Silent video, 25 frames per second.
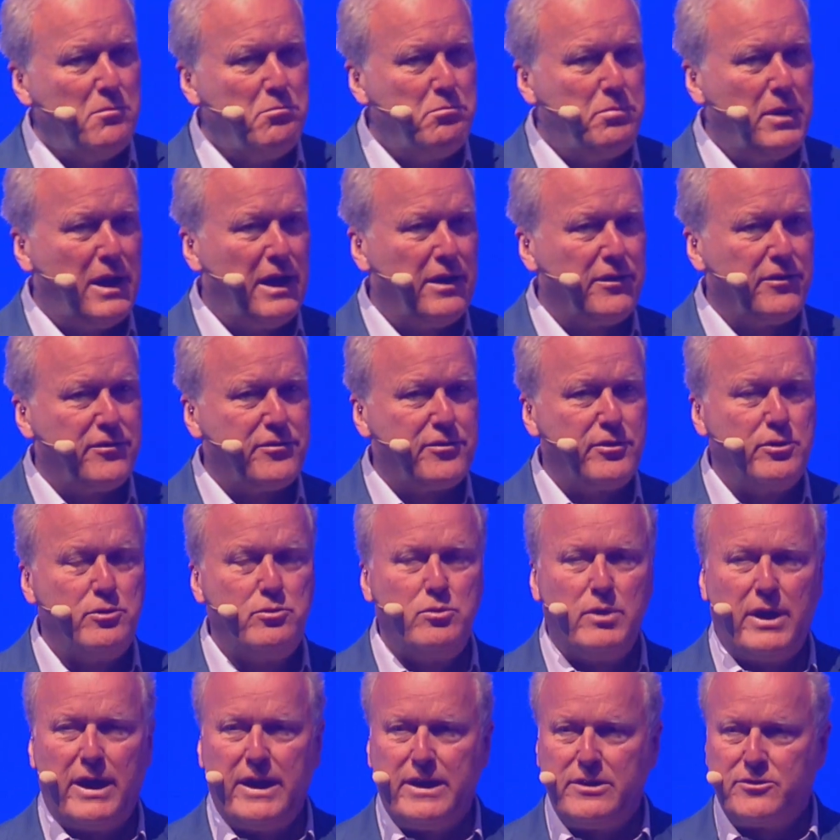But
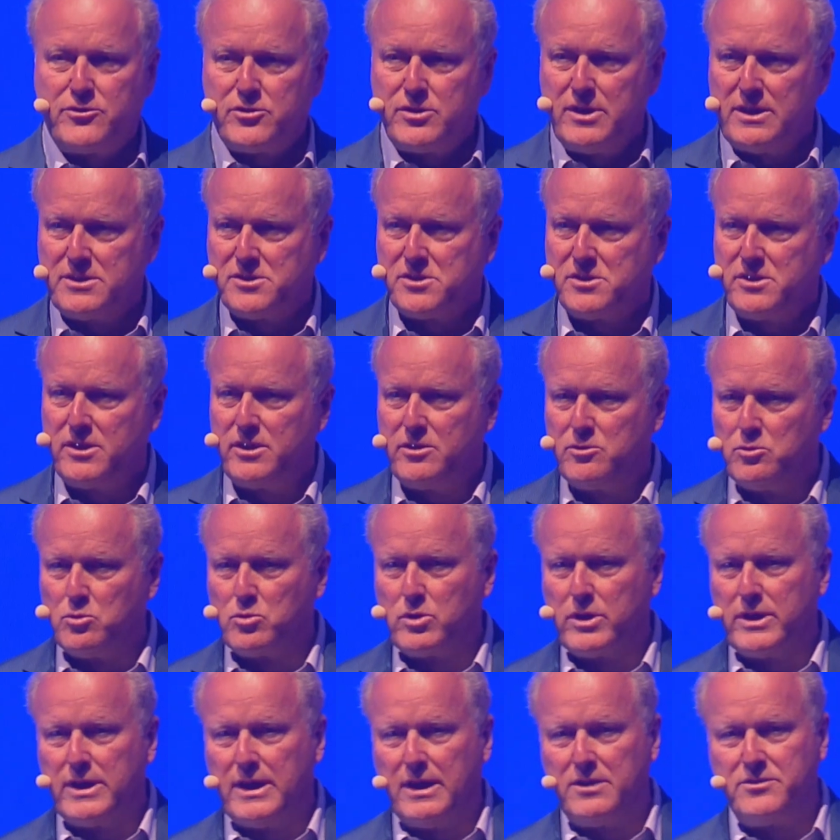through a trusted
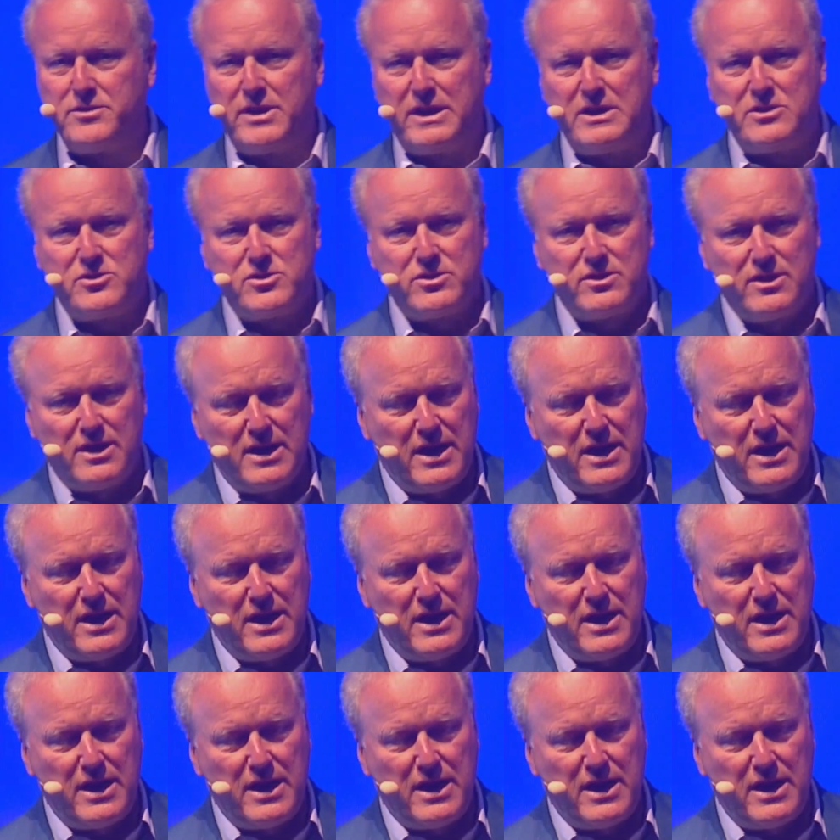organization